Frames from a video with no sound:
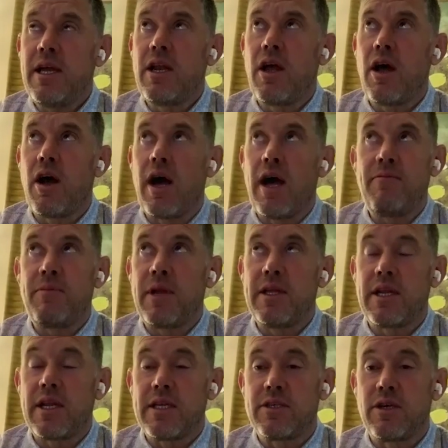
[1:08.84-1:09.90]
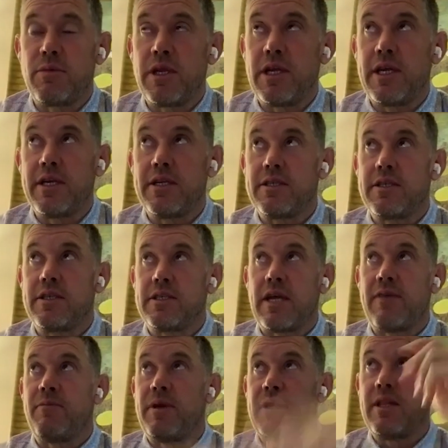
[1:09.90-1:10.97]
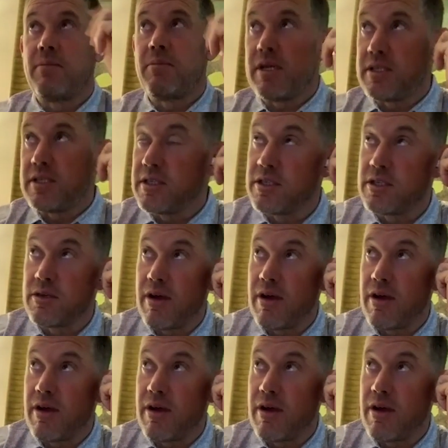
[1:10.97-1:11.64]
in it a lot. I haven't played the last couple of years because I haven't been in the Masters,